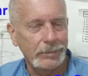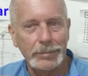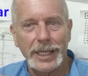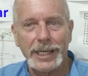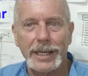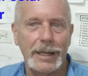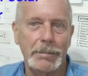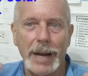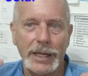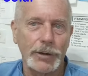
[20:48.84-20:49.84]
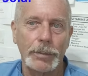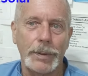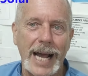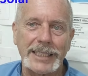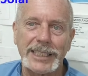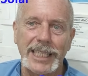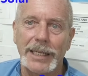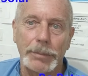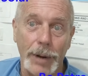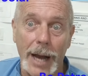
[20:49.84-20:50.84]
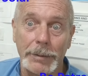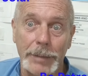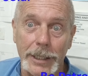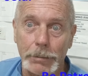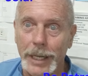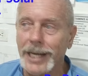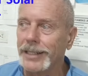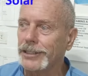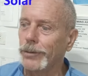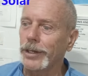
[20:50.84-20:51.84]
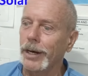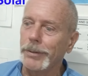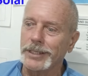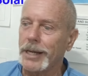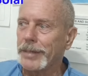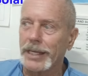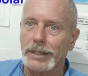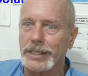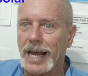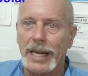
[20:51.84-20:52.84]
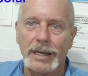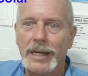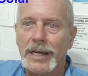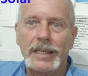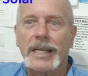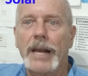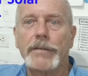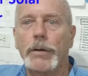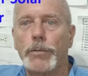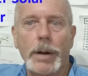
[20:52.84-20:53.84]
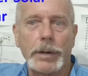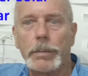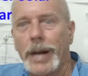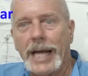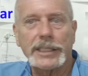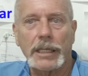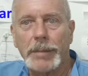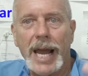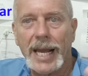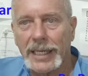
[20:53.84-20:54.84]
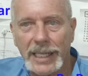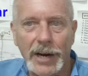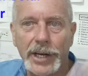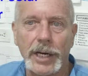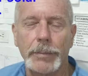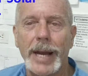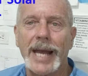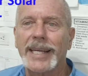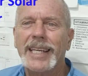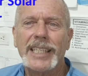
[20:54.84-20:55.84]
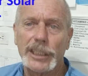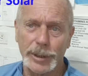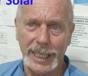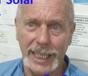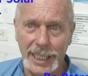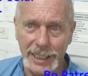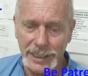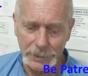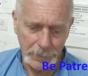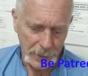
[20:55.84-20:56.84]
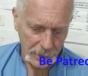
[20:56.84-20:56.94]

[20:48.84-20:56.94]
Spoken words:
mini microplastic problem on the planet, so we're going to put something inside kind of a rubber plastic bag and carry it in our bag. It's ridiculous.